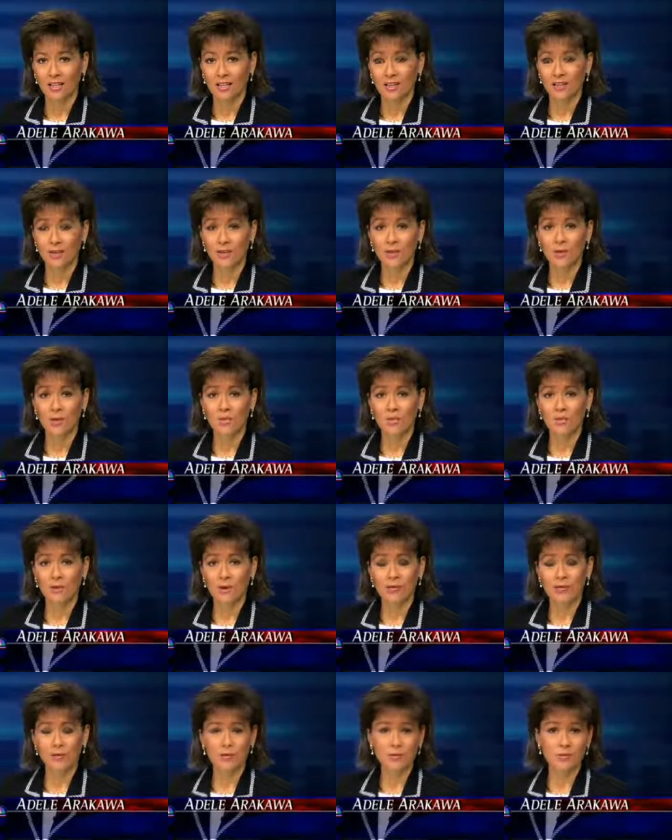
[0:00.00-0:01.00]
U.S. Department of
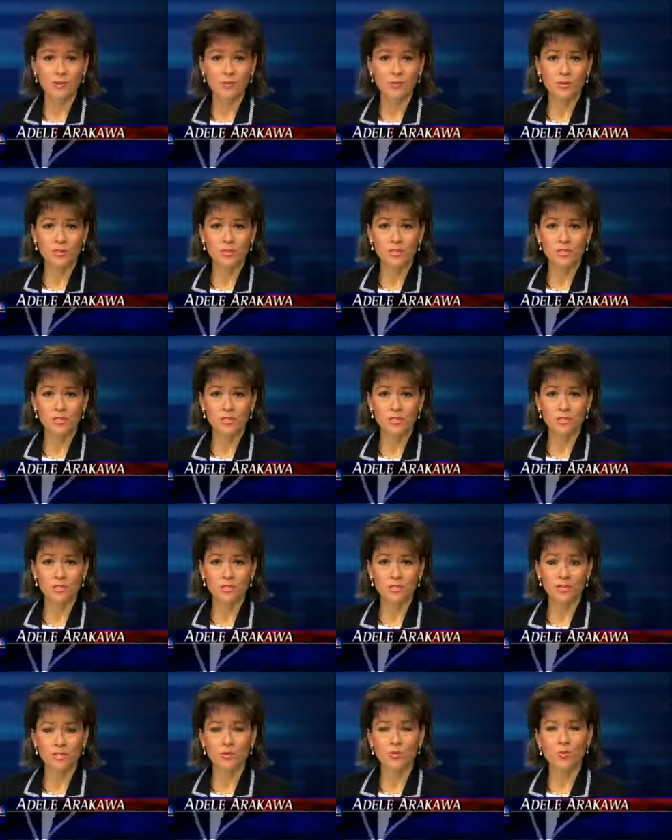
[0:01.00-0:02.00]
Transportation says
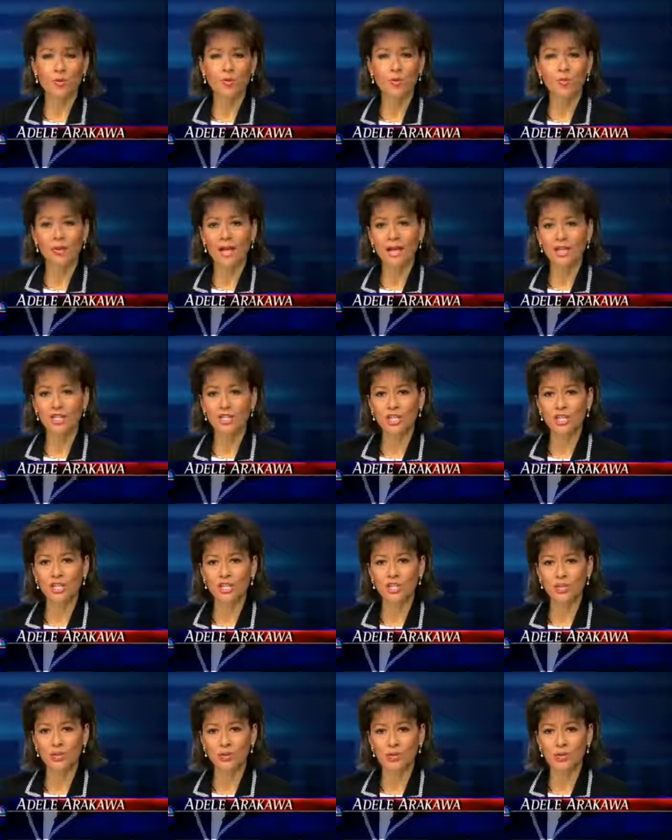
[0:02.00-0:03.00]
whiplash
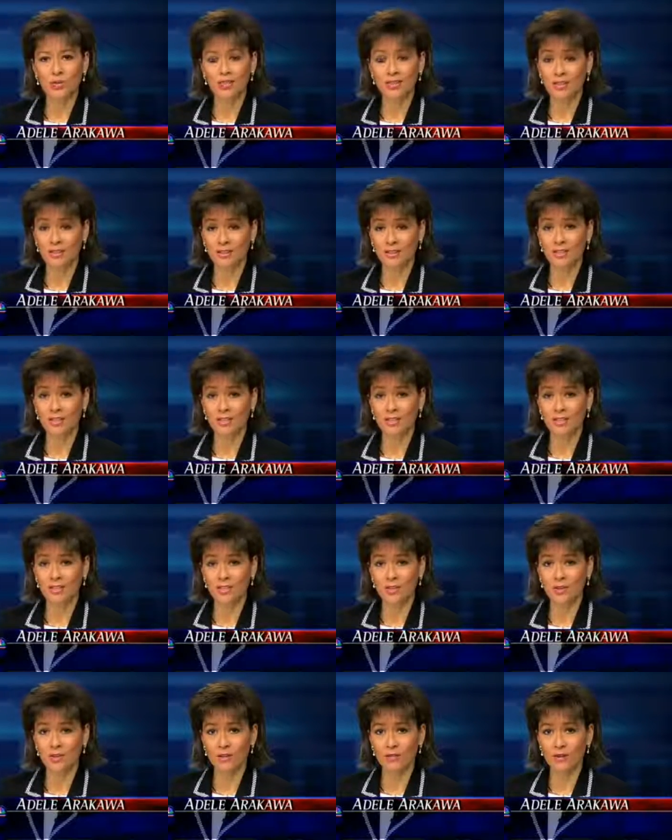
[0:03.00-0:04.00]
injuries cost the country
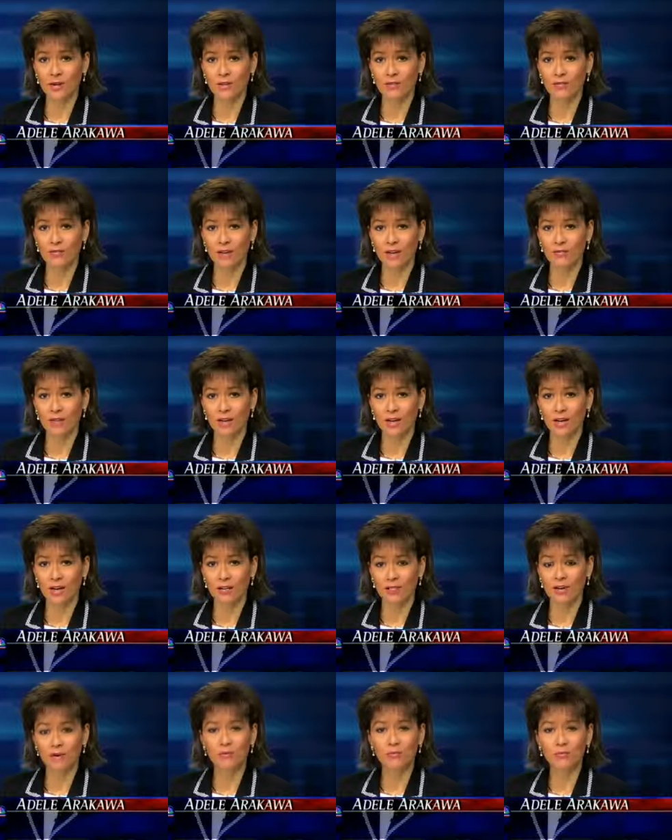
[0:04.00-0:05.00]
about $5.5
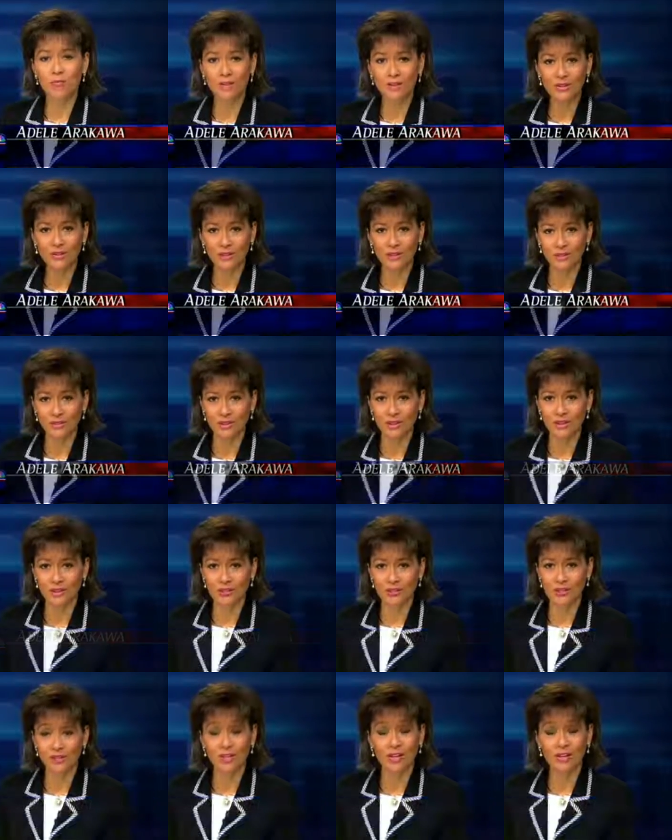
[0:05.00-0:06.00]
billion
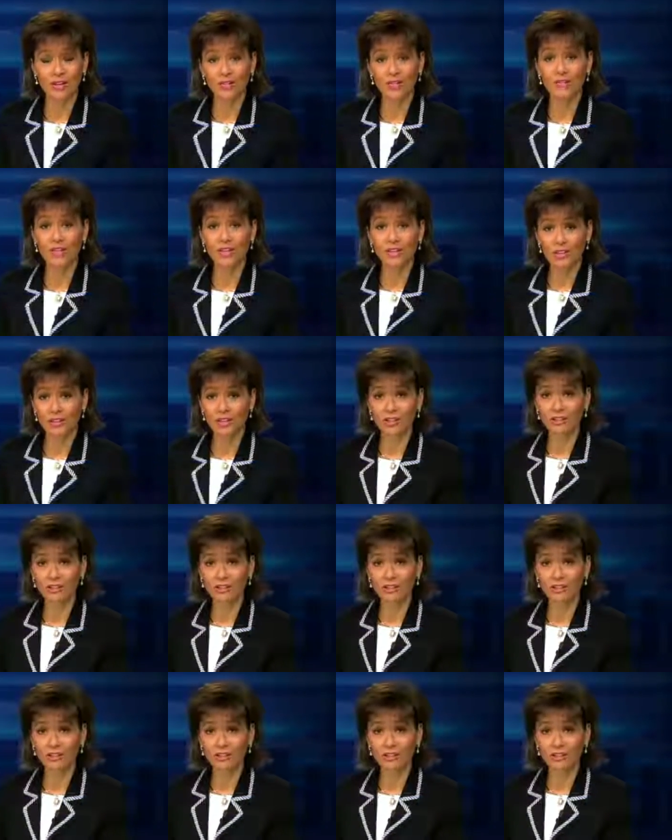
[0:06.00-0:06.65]
every year.